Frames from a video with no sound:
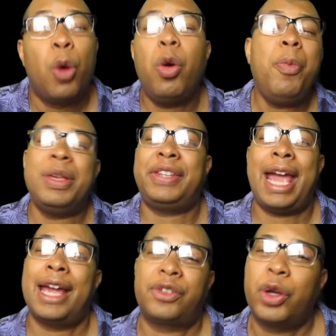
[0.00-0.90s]
Whoop his
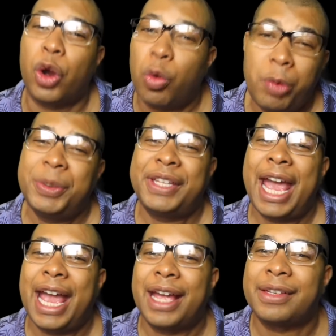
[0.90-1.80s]
ass, girl, whoop his
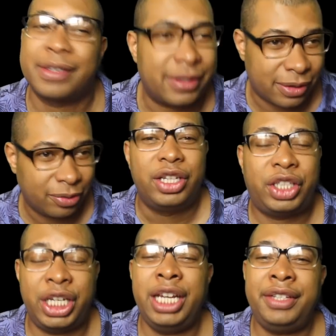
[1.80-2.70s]
ass.
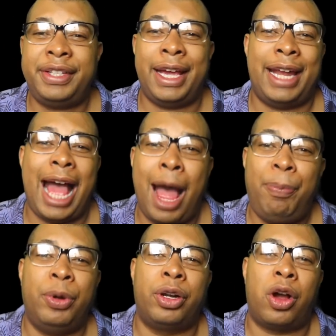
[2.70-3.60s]
She said, I
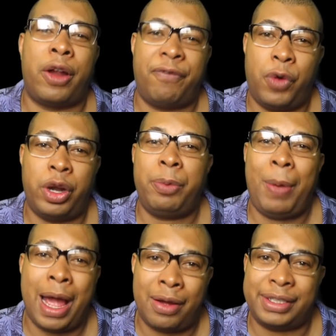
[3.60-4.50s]
put on 40
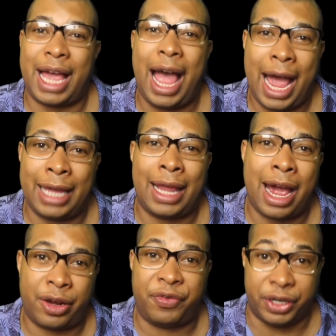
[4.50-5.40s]
pounds of
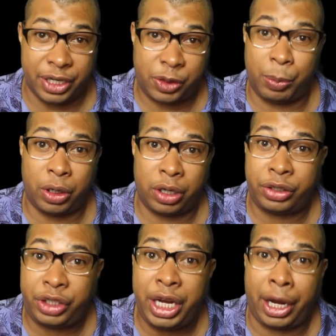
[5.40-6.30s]
highlighter for this
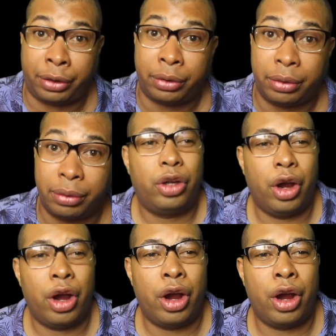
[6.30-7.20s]
bullshit.
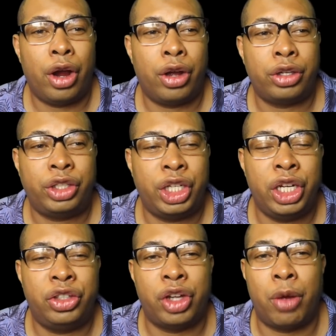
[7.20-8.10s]
Girl,
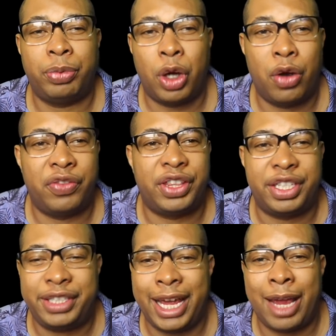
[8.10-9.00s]
she jumped over
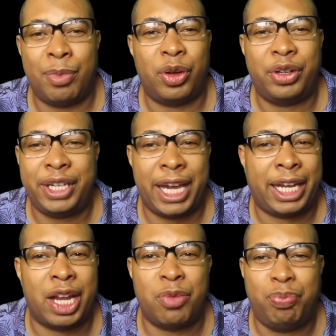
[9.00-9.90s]
the table,
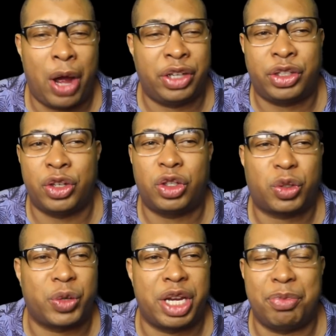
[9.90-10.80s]
kicking, punching,
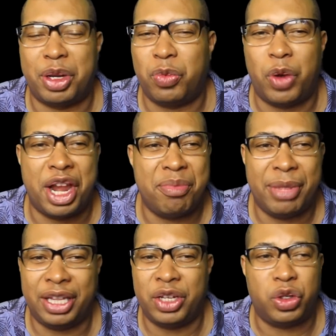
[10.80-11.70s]
screaming,
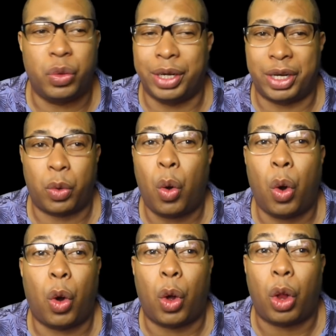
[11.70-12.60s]
windmilling, doing it
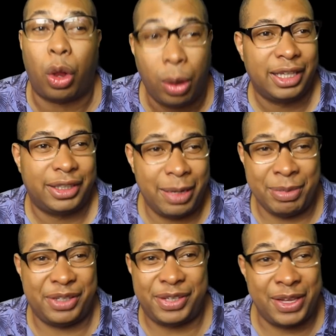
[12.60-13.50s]
all. Let
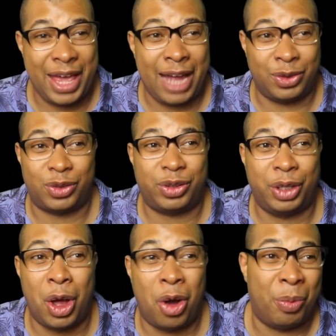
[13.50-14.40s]
me see that in
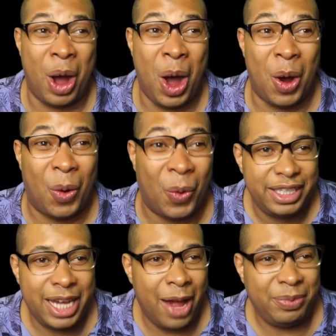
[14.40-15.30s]
slow-mo.
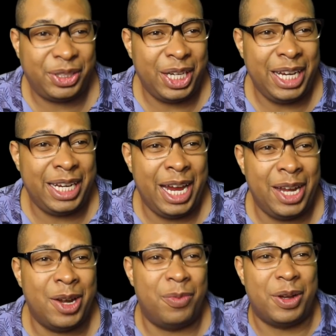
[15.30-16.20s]
Yep, she
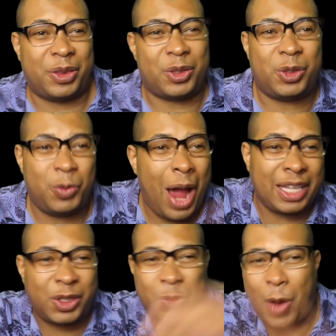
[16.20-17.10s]
getting him with the
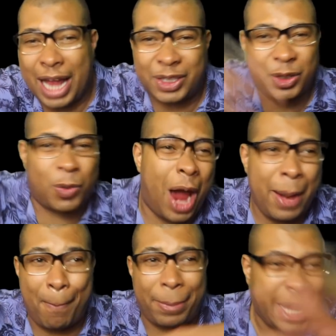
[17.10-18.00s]
swat, swat,
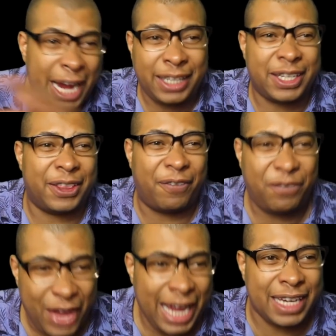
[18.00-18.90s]
swat kick to the
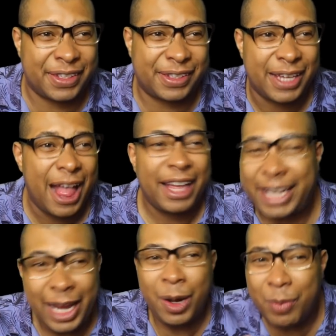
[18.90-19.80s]
face.
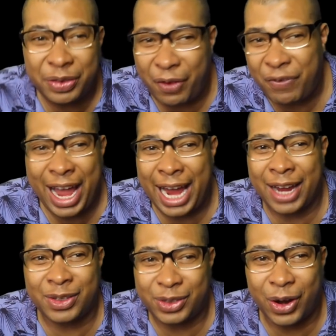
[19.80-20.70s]
Get him with the
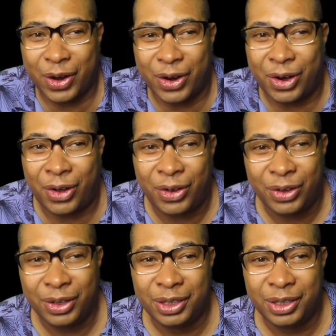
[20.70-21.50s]
Vans, girl.